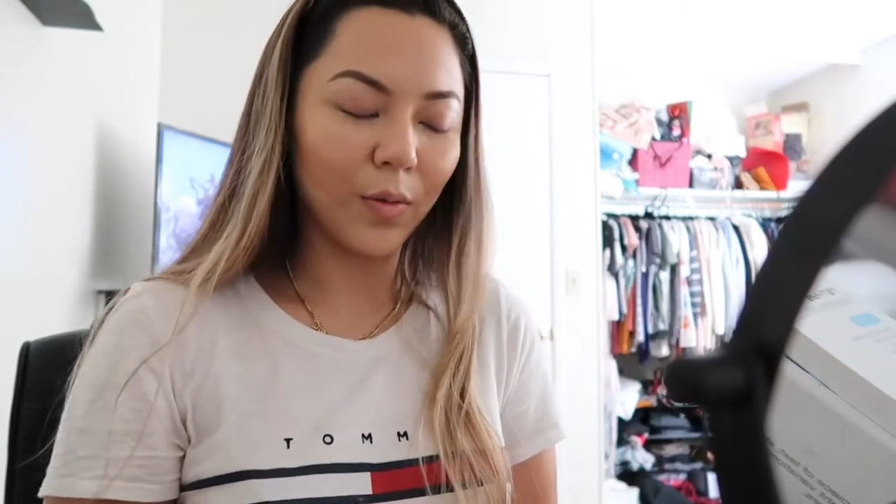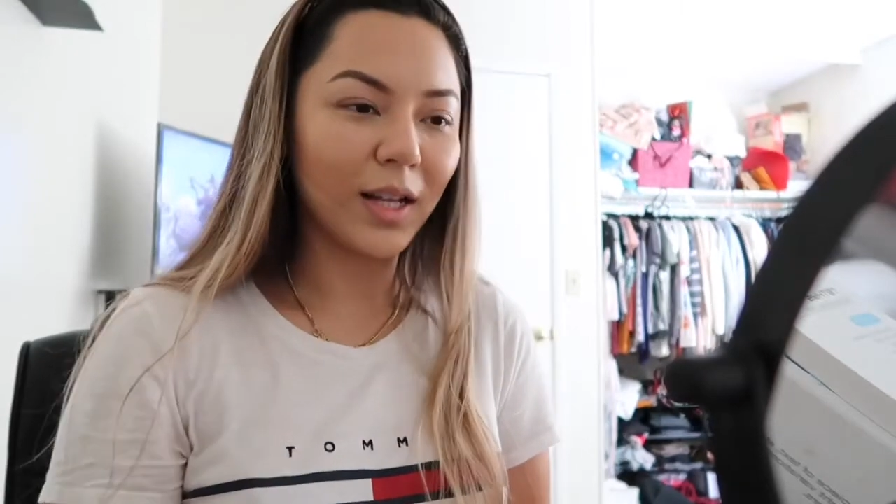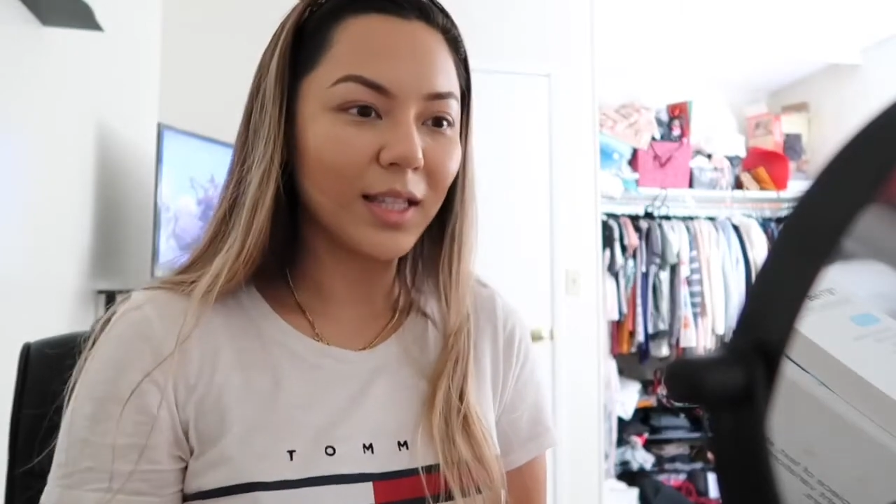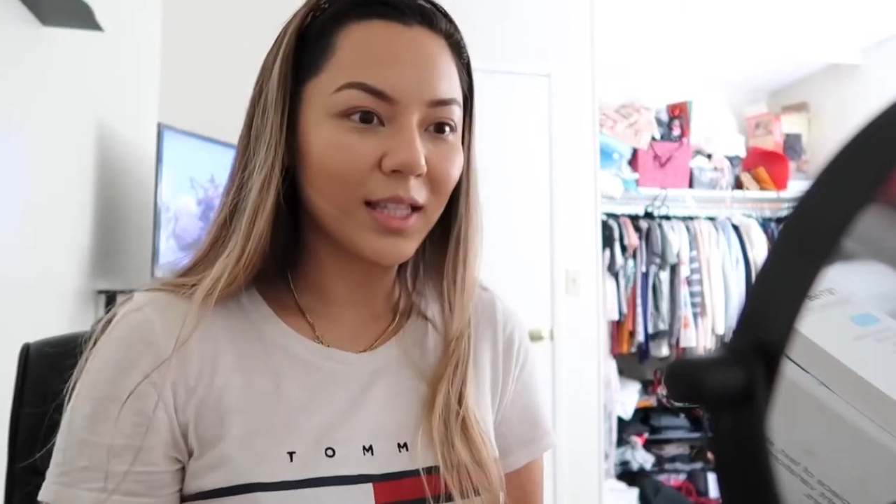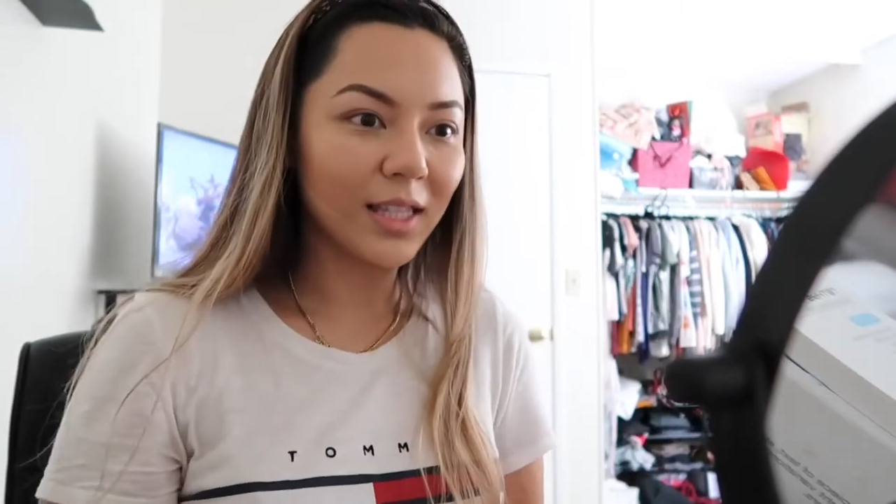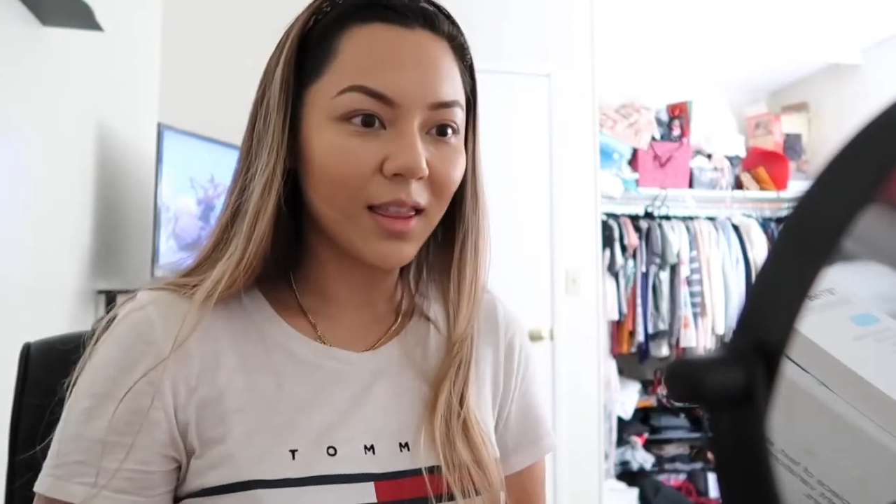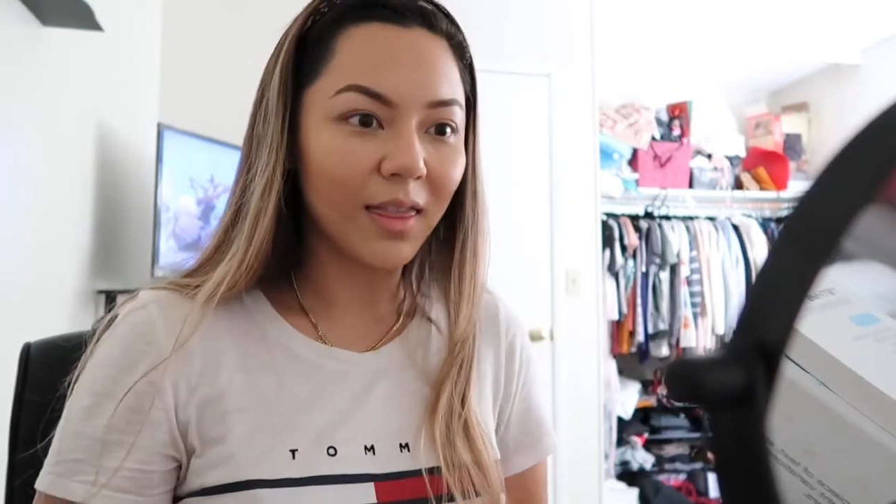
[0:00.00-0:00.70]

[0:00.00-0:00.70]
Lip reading: once